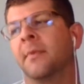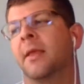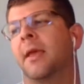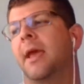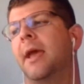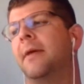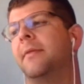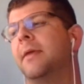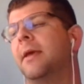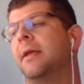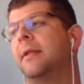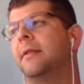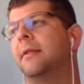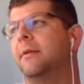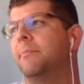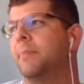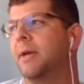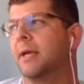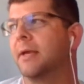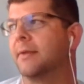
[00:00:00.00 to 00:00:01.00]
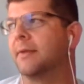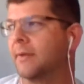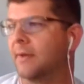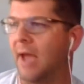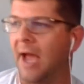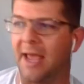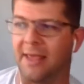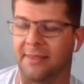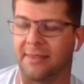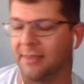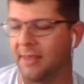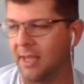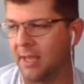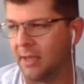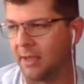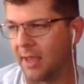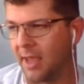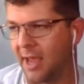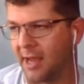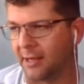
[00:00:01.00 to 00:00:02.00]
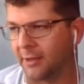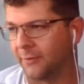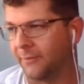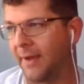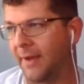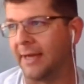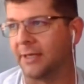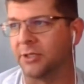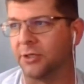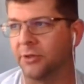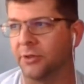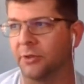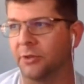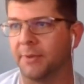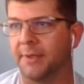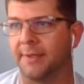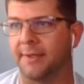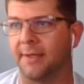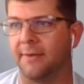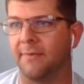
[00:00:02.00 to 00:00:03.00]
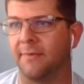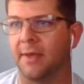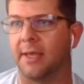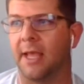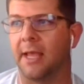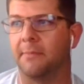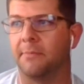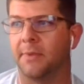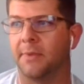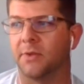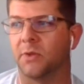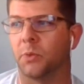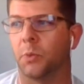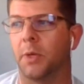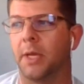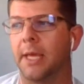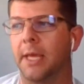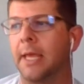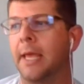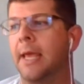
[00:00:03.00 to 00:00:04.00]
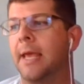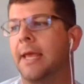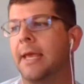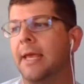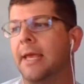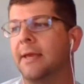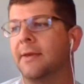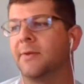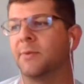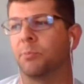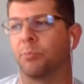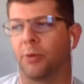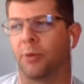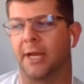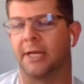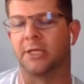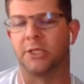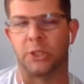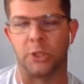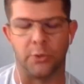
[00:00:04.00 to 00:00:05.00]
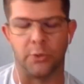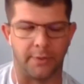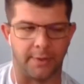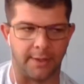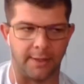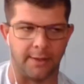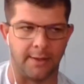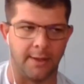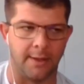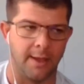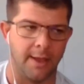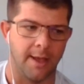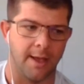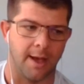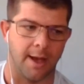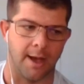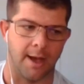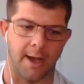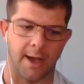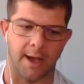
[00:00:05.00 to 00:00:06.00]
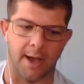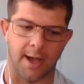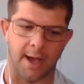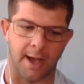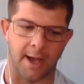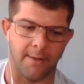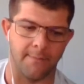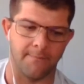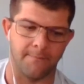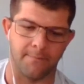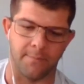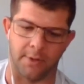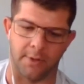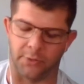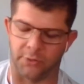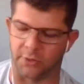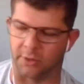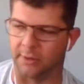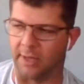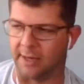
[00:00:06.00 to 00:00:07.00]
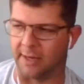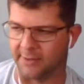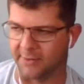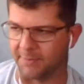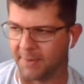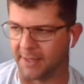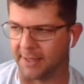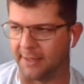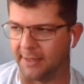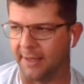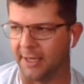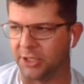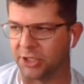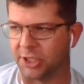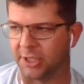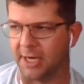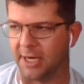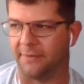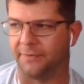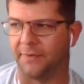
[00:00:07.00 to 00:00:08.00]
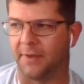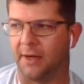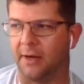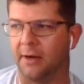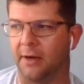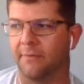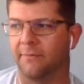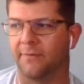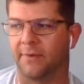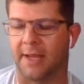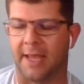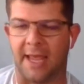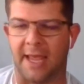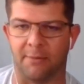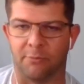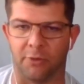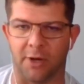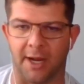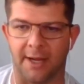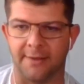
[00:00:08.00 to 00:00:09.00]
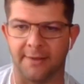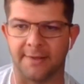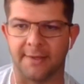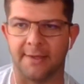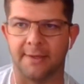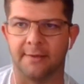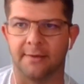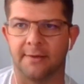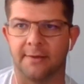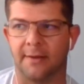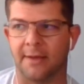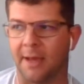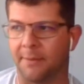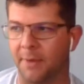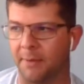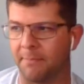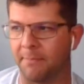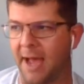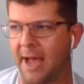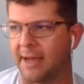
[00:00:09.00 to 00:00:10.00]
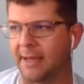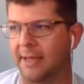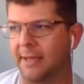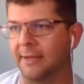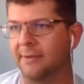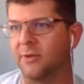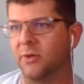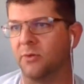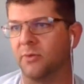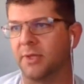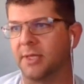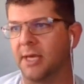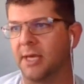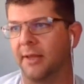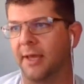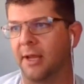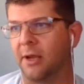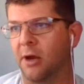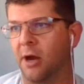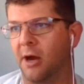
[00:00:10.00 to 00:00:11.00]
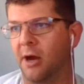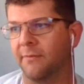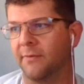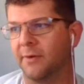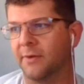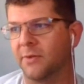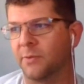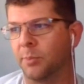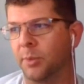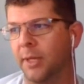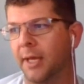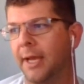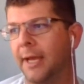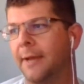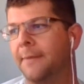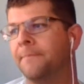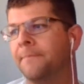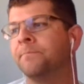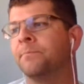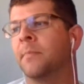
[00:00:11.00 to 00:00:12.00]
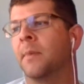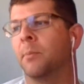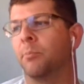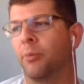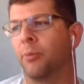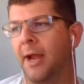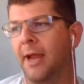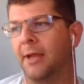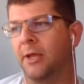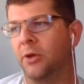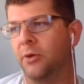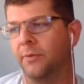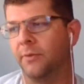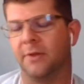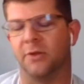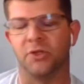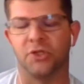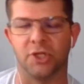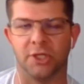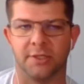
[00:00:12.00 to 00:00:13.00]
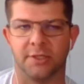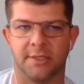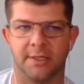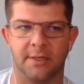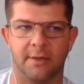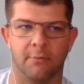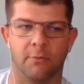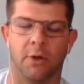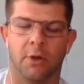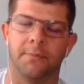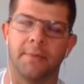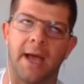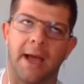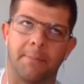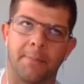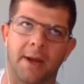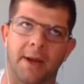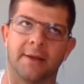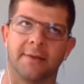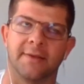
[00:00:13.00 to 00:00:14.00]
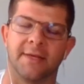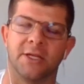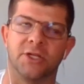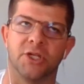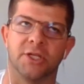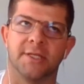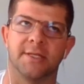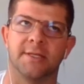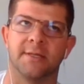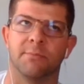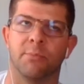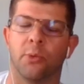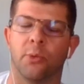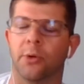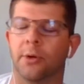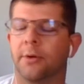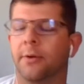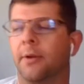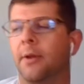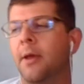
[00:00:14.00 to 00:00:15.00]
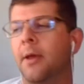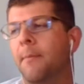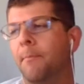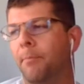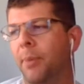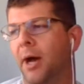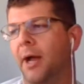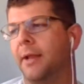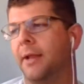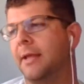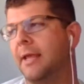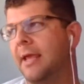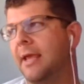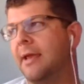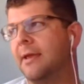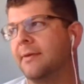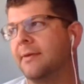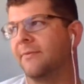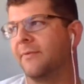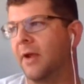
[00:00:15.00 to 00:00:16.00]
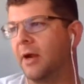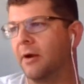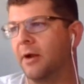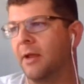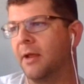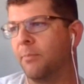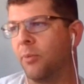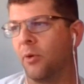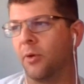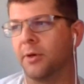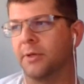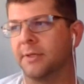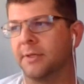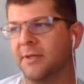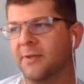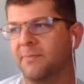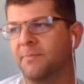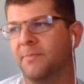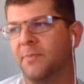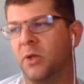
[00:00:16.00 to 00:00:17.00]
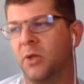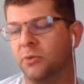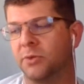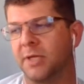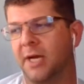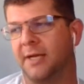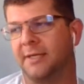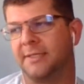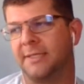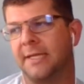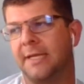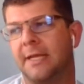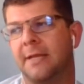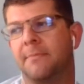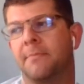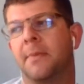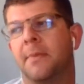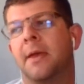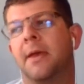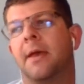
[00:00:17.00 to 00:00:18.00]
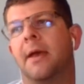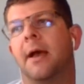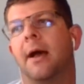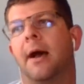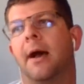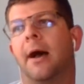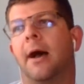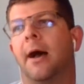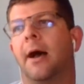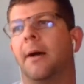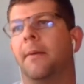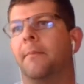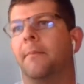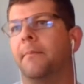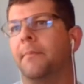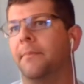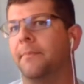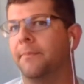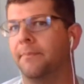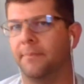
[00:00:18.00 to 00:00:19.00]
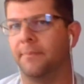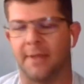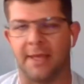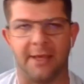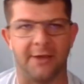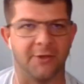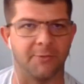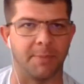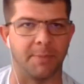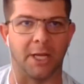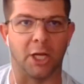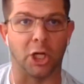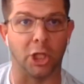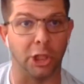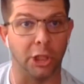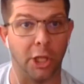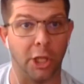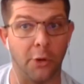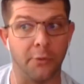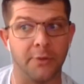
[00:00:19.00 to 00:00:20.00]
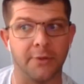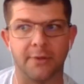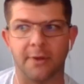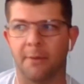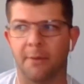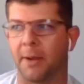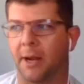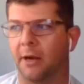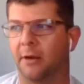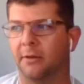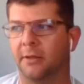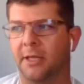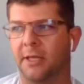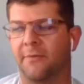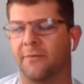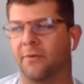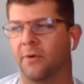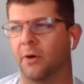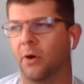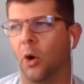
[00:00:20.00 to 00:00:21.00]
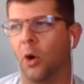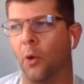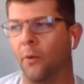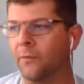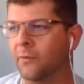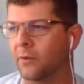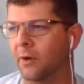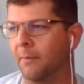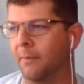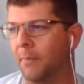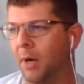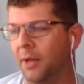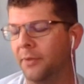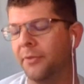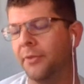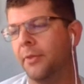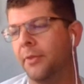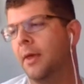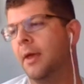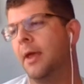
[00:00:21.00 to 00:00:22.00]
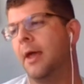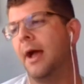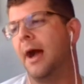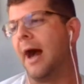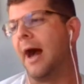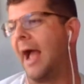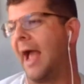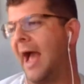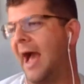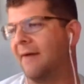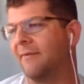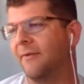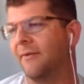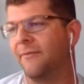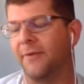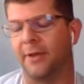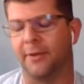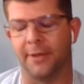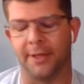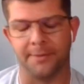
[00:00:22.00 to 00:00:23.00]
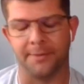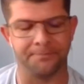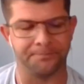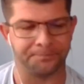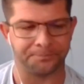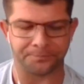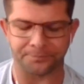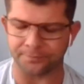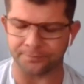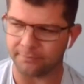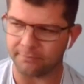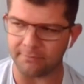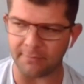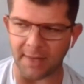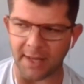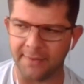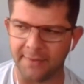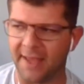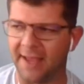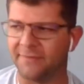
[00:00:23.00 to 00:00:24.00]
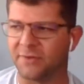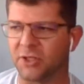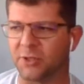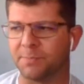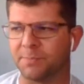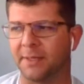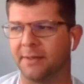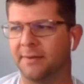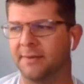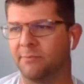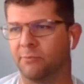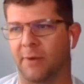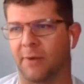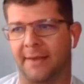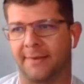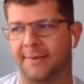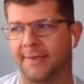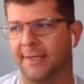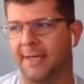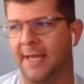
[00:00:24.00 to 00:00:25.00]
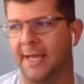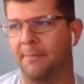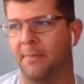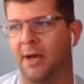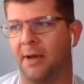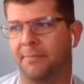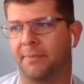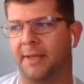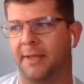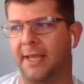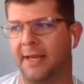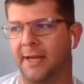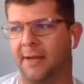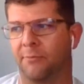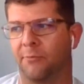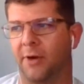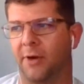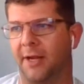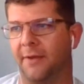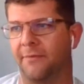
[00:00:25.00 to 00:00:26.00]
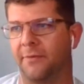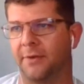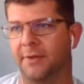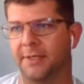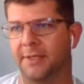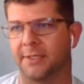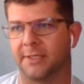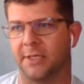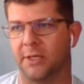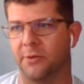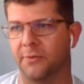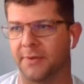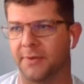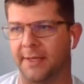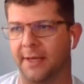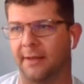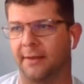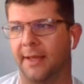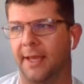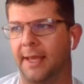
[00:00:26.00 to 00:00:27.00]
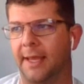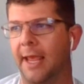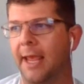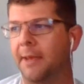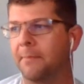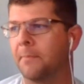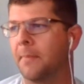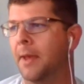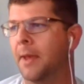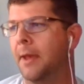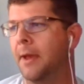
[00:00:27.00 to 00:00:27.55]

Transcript: And then the biggest, I think, X factor in the receiving game this week is Brant Kuithe. There's a lot of speculation out there for Cam Rising coming back against UCLA conference play. Brant Kuithe is just, well, I'm not going to say just as important, but he is very important to this Utah team. He has been close, apparently, for over a month. I have a feeling they've just been resting him up, get him ready for this UCLA game.